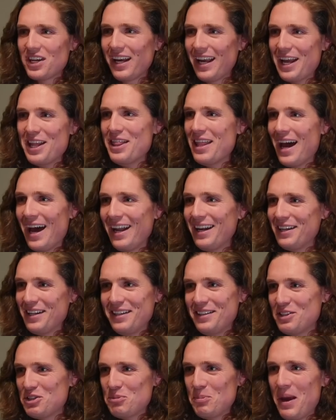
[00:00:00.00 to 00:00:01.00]
like yeah. in that
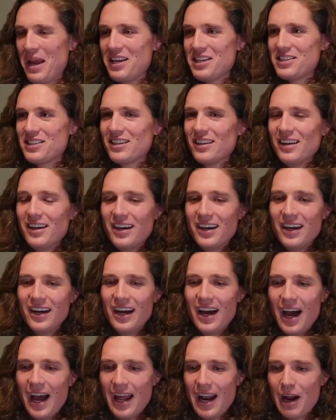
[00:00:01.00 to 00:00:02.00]
yeah. space.
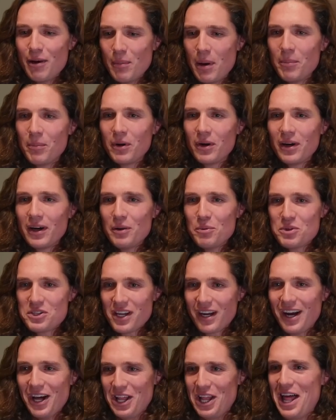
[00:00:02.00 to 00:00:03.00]
And I remember it was
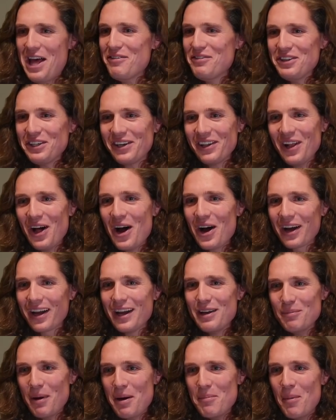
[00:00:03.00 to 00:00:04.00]
like eleven o'clock
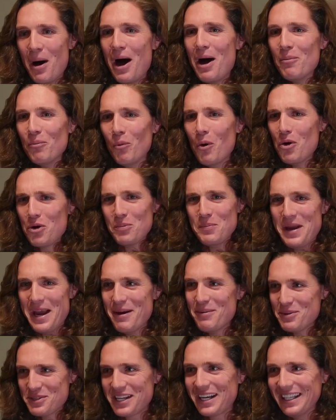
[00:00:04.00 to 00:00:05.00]
and my mom woke me up.
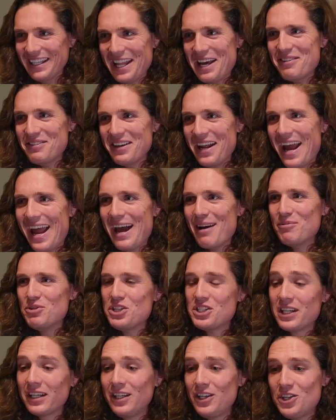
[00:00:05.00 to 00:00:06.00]
It was like eleven a m
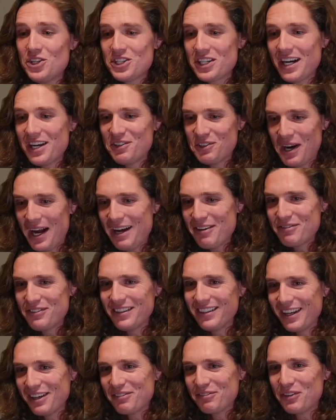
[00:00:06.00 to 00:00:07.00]
She's like, you just got
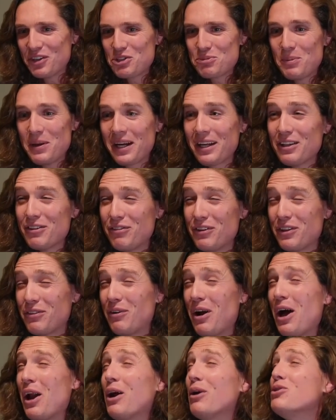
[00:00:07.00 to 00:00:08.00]
drafted like first pick of the fifth
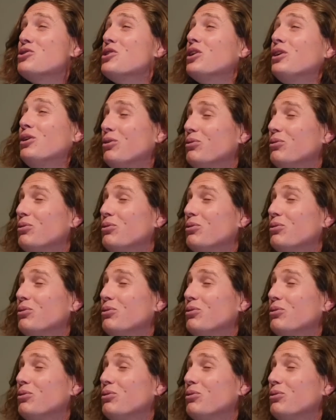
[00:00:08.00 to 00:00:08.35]
round. I was like,